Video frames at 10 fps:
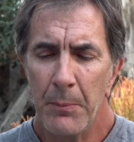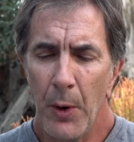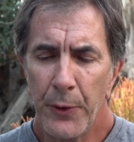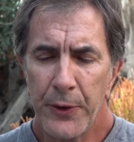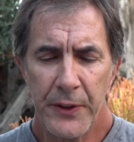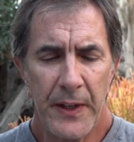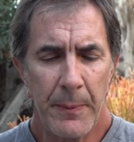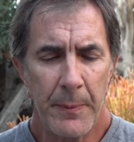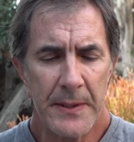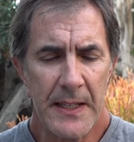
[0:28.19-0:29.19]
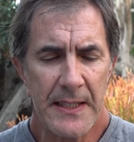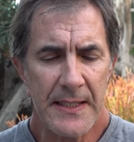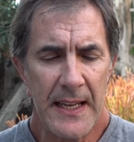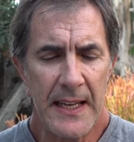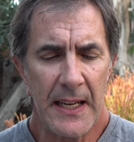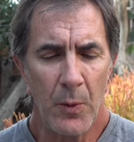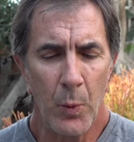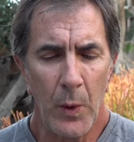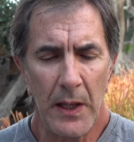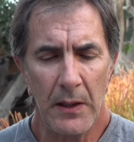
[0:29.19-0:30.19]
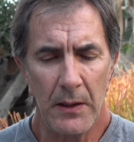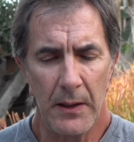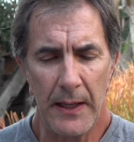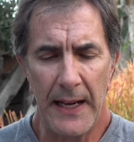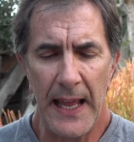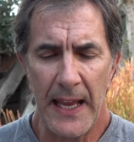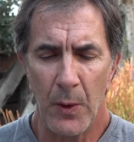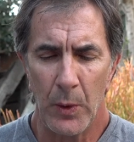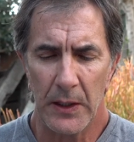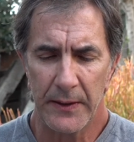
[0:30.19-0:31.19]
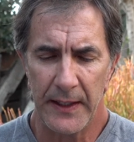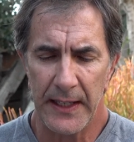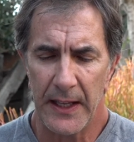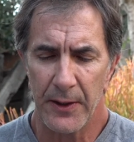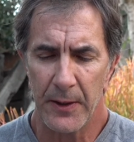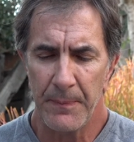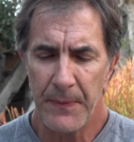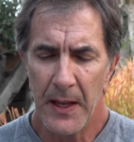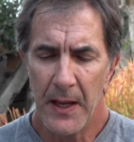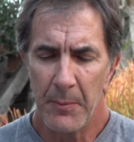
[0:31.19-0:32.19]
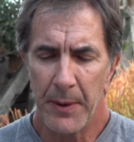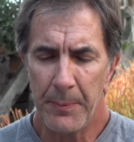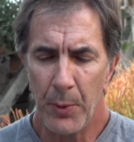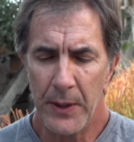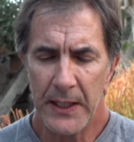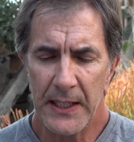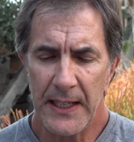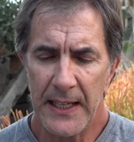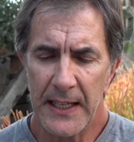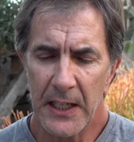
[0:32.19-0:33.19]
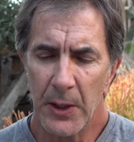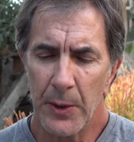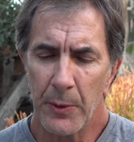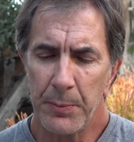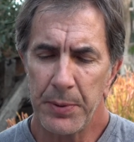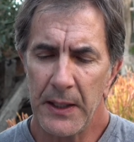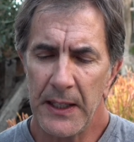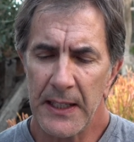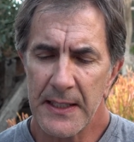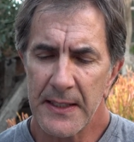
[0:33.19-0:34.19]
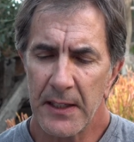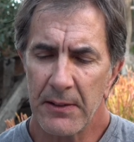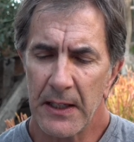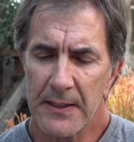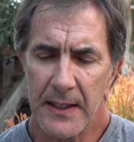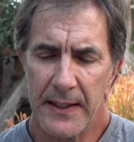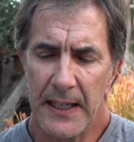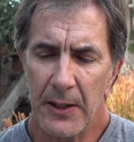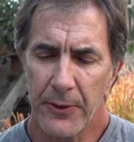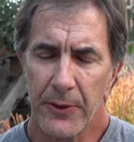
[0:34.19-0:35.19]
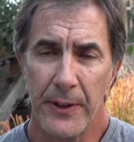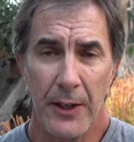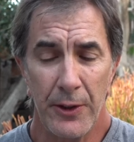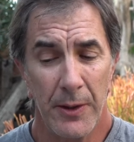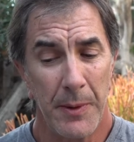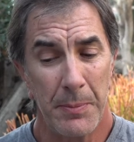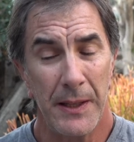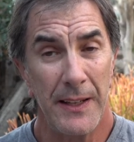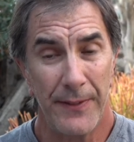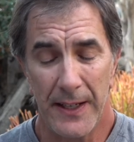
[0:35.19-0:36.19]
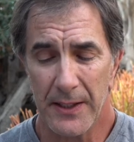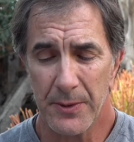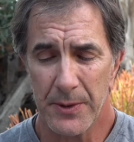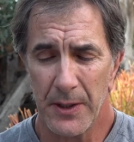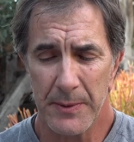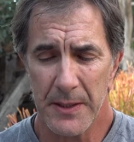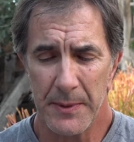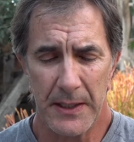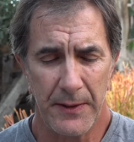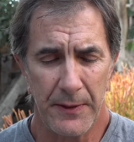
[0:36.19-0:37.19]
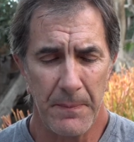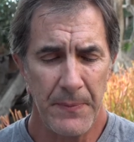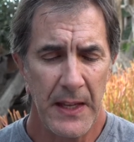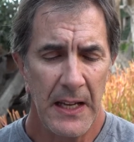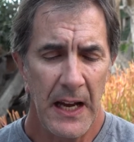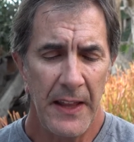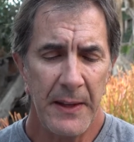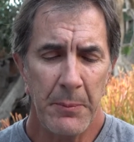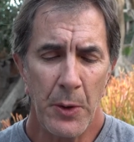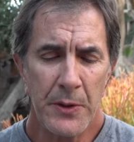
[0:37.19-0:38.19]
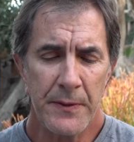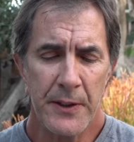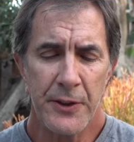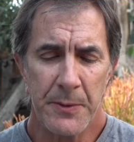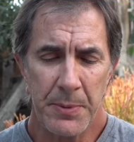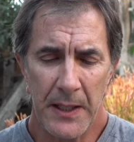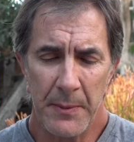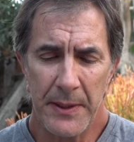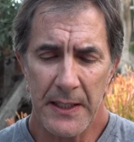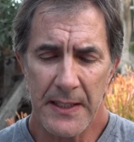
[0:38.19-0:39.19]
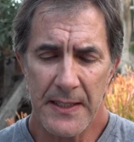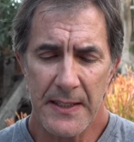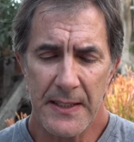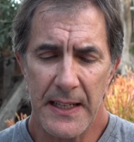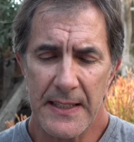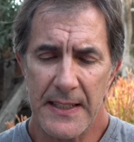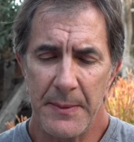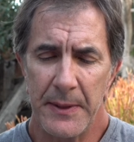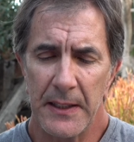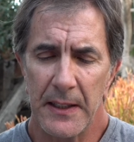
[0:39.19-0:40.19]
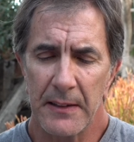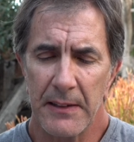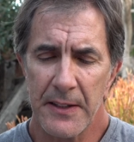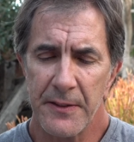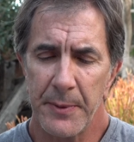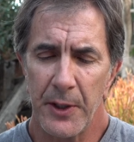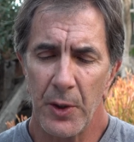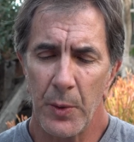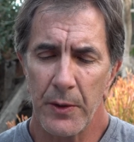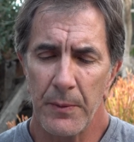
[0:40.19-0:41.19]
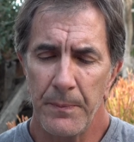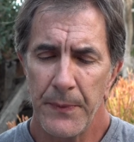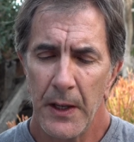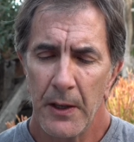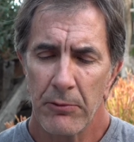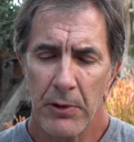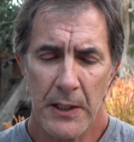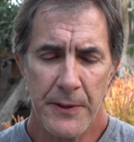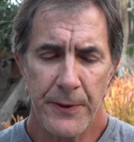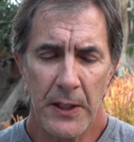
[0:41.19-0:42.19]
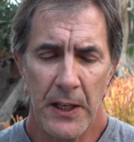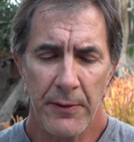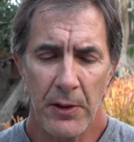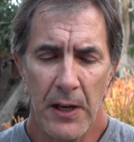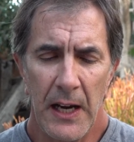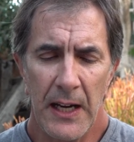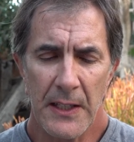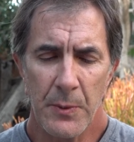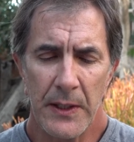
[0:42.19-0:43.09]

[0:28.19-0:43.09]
Both good temperaments, I'd say, and hang well together, but boy, can they get going with play inside or outside the house." So now you're talking about play fighting, so we're talking about something different. "I think most of it is just play, but it can get seemingly aggressive, but no one runs for cover or hides.